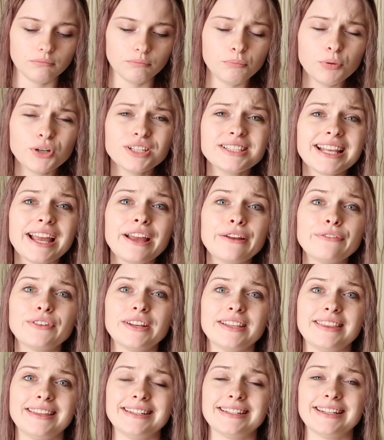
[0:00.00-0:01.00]
puts
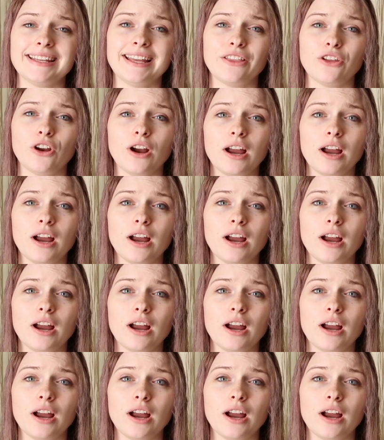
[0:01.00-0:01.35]
everything together.